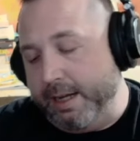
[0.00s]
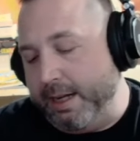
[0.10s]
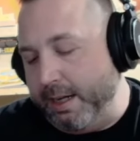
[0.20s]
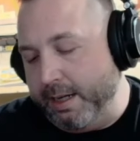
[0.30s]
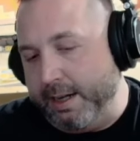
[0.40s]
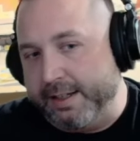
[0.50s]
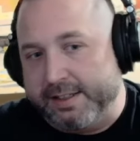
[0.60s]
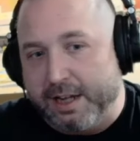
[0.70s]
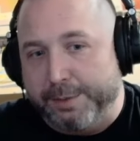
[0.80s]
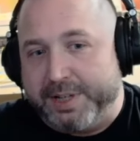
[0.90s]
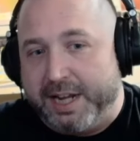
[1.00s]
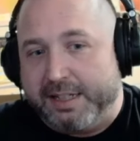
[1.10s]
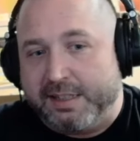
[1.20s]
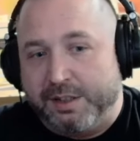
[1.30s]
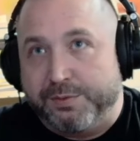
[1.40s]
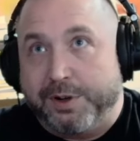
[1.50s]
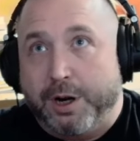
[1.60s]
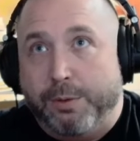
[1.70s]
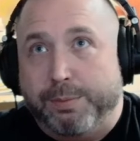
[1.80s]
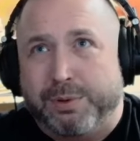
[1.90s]
I stopped asking for help
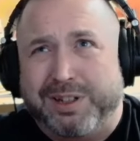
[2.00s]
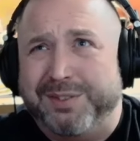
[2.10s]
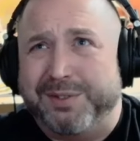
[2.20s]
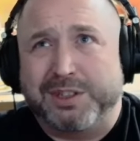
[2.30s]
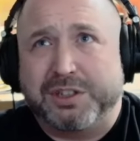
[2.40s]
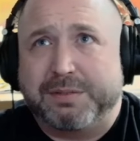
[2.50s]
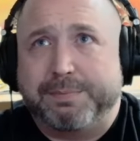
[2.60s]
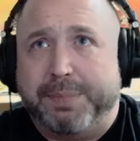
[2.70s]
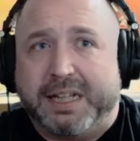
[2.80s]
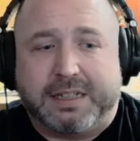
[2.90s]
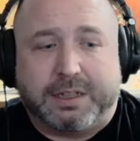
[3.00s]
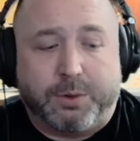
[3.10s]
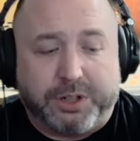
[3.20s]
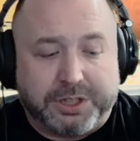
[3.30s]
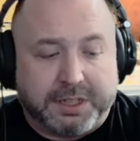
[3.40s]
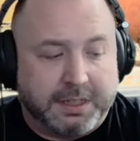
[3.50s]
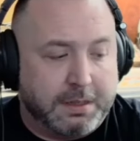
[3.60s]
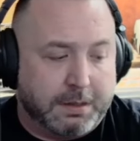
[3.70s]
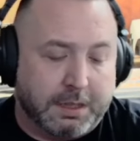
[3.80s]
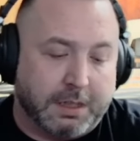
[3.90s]
or even just basic questions
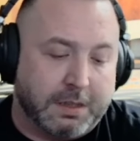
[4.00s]
because